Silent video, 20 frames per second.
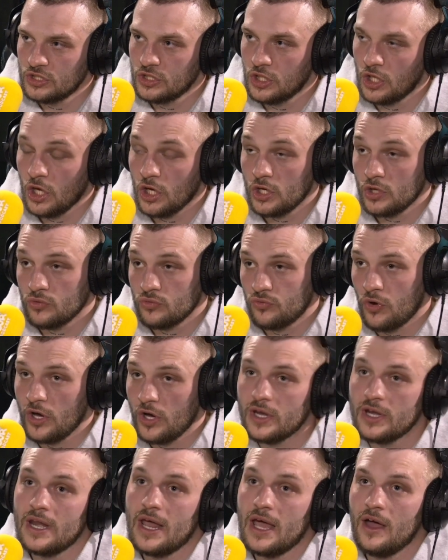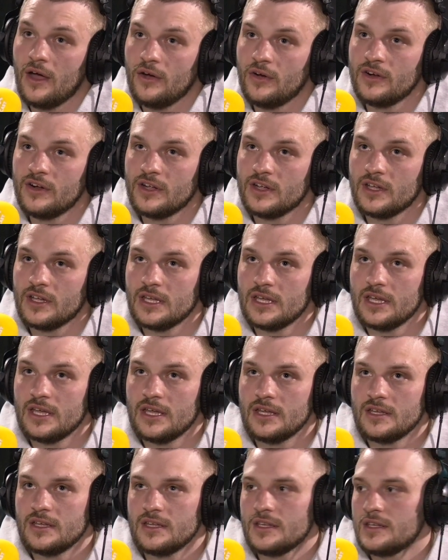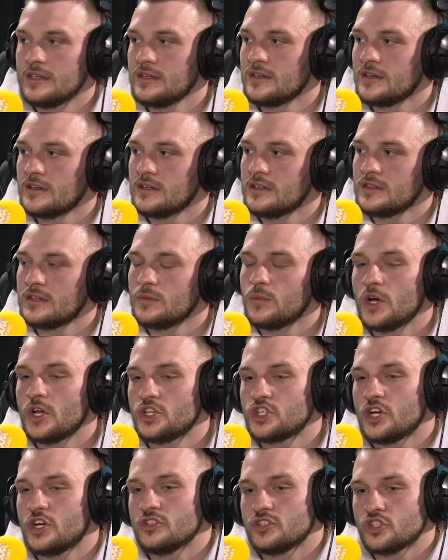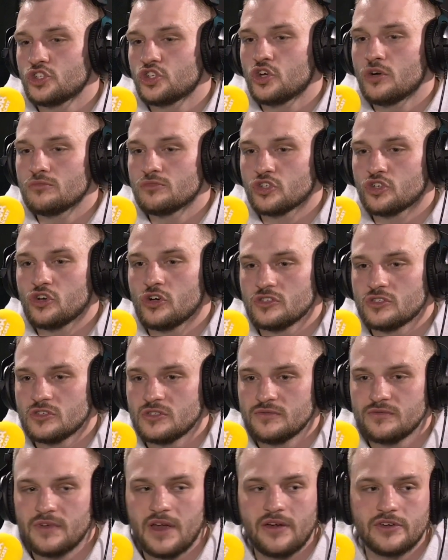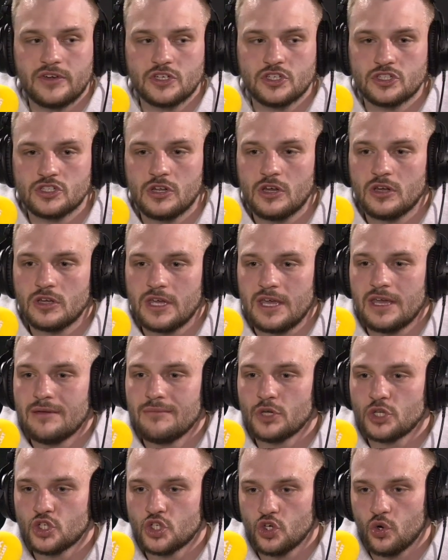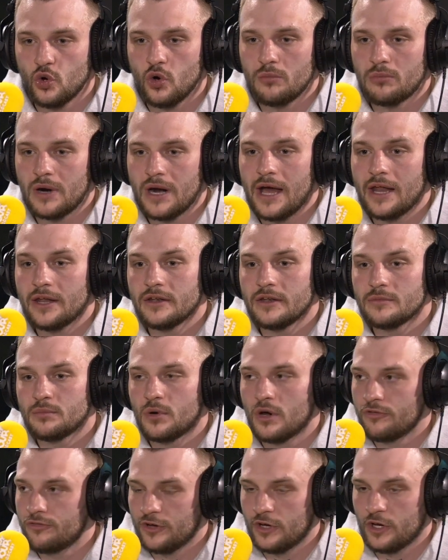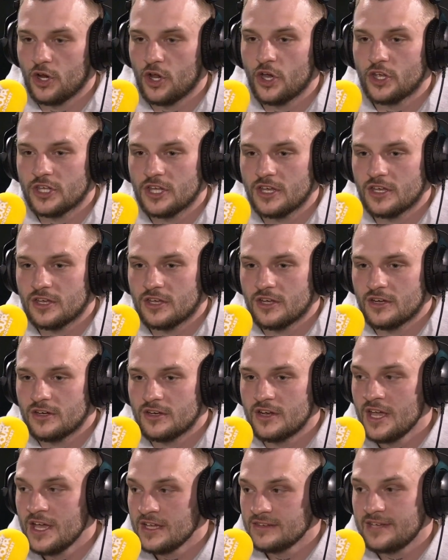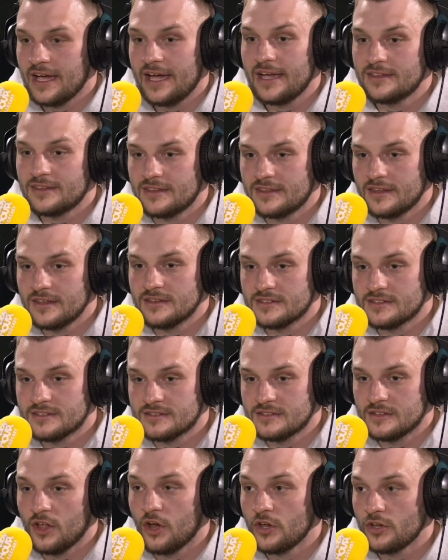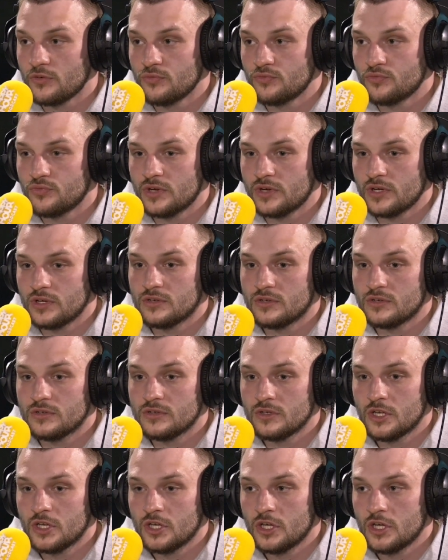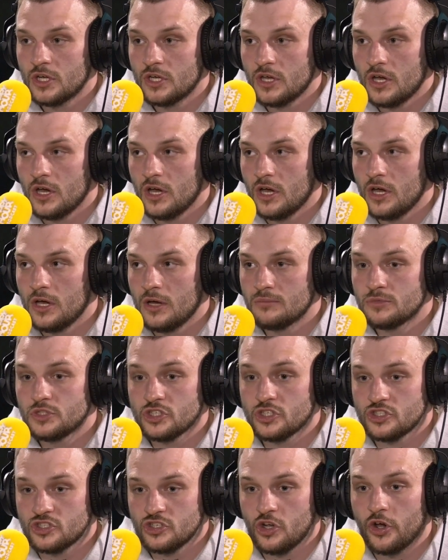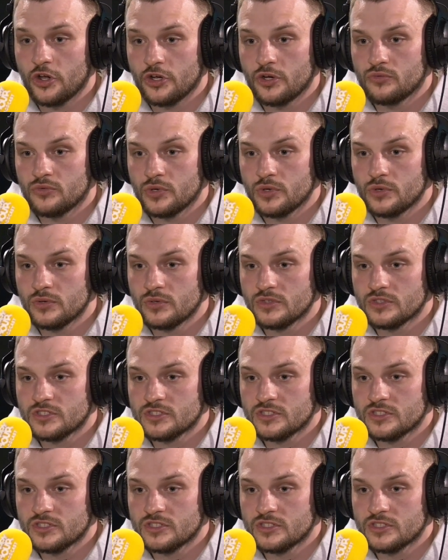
like right now, the word childish comes across as a very just like immature brand, but I feel like it can take like real designer roots